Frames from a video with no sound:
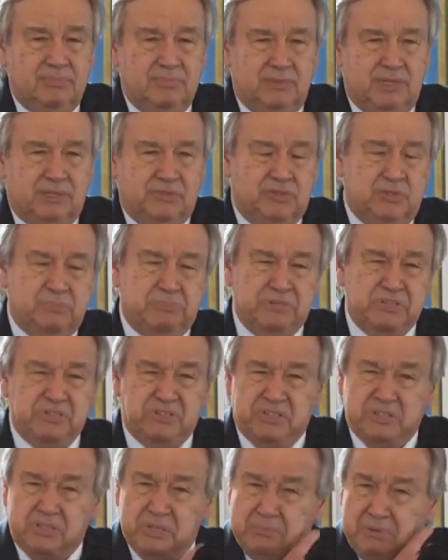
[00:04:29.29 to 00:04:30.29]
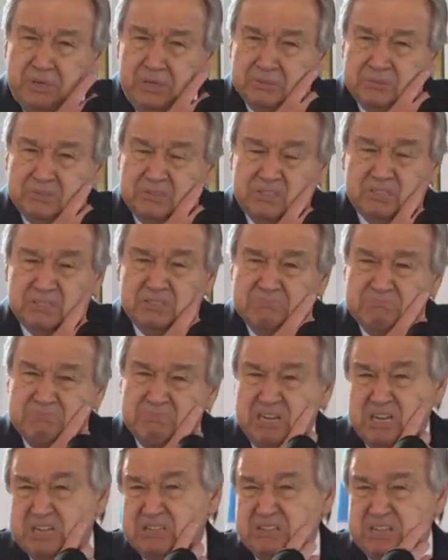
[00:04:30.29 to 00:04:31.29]
that represent about
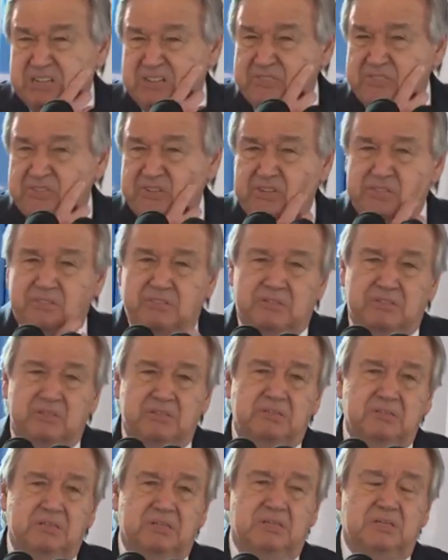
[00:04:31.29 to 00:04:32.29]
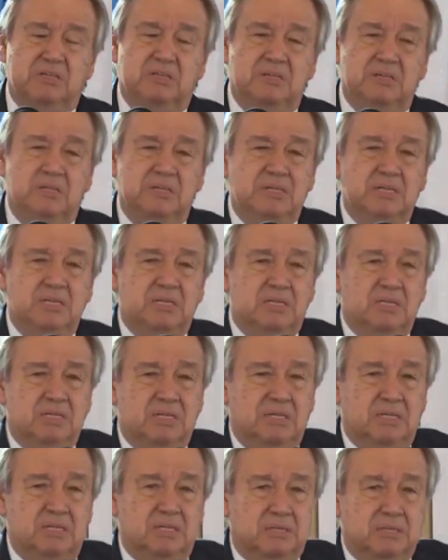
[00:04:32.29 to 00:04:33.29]
800
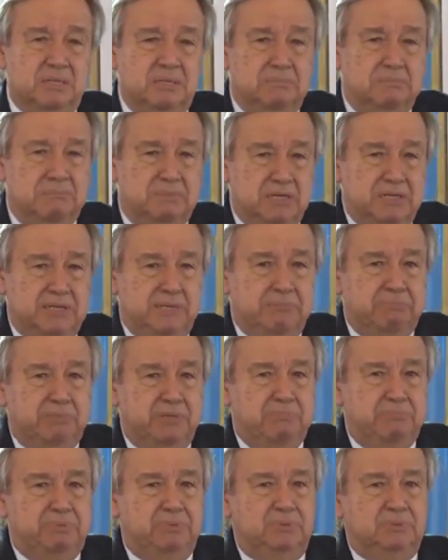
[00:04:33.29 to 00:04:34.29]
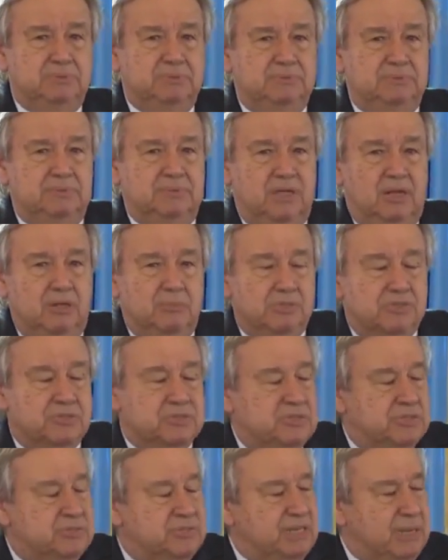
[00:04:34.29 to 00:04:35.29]
million people,
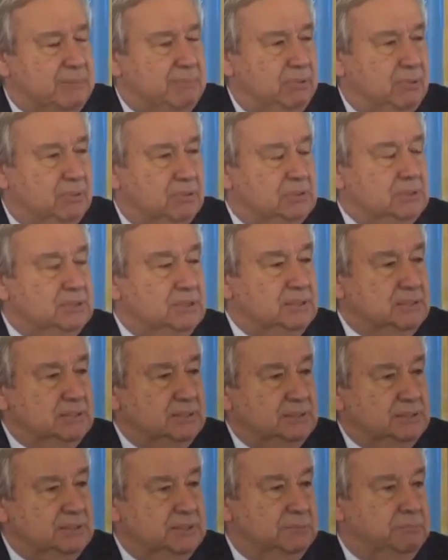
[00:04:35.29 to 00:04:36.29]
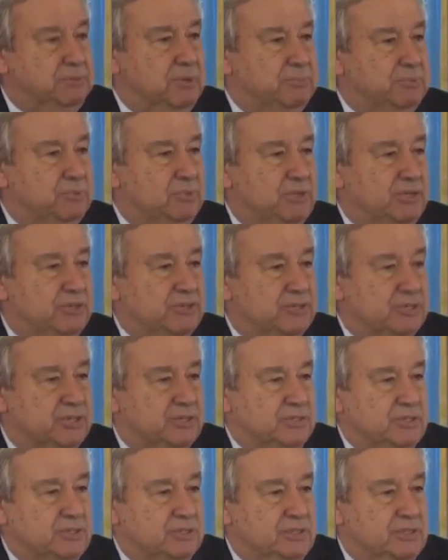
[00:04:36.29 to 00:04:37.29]
almost double the
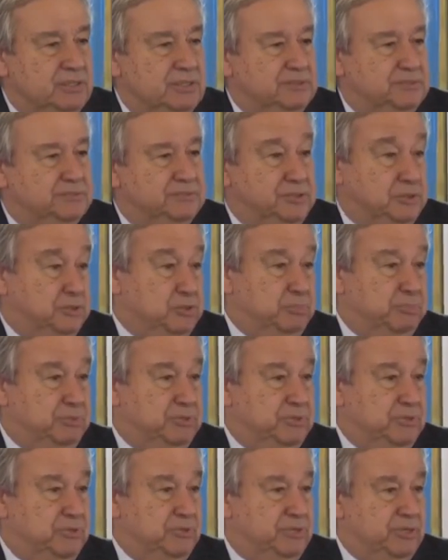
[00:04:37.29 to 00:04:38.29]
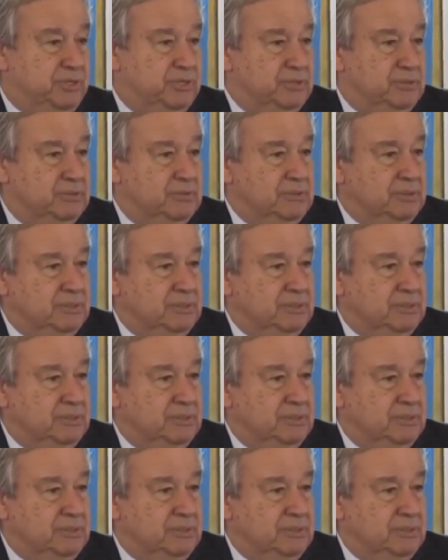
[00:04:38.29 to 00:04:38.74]
population of the European Union,